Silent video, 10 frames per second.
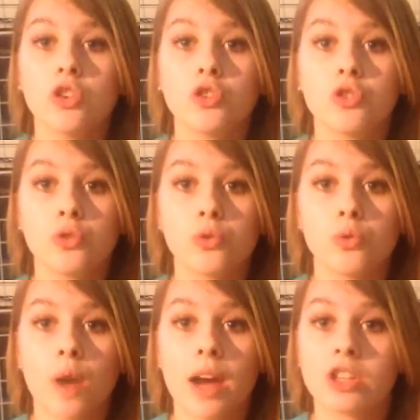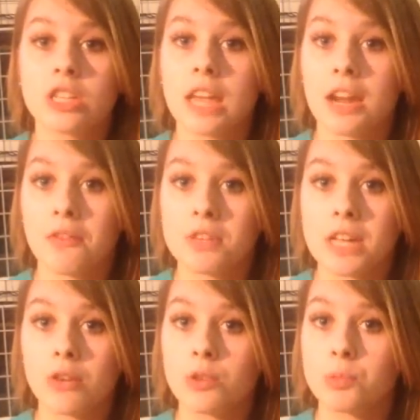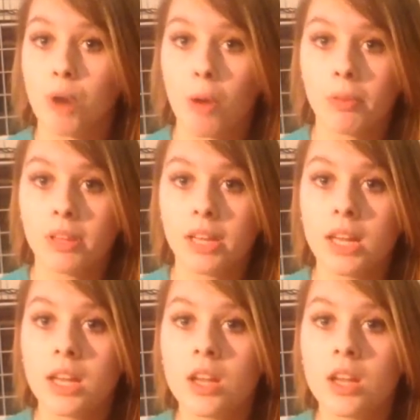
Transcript: to actually care for Degus properly